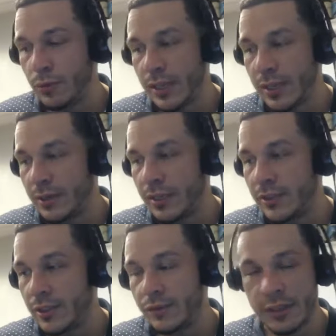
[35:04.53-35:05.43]
that they
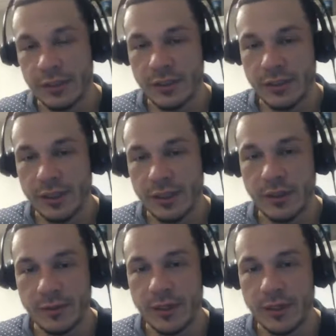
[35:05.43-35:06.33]
just finished it and they
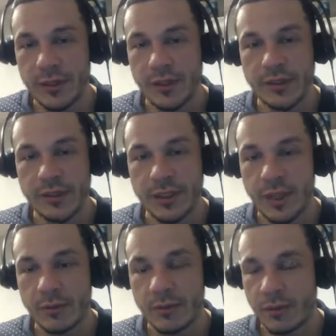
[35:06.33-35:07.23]
loved it and they, they thought
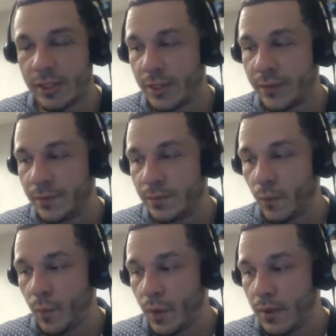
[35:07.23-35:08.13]
it was really good.
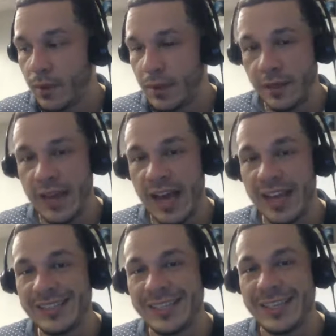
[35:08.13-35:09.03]
If that
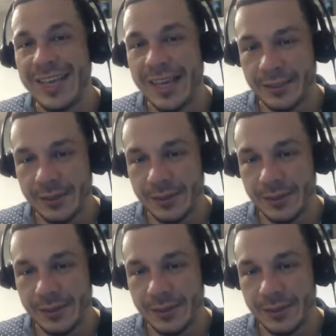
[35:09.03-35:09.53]
is the case,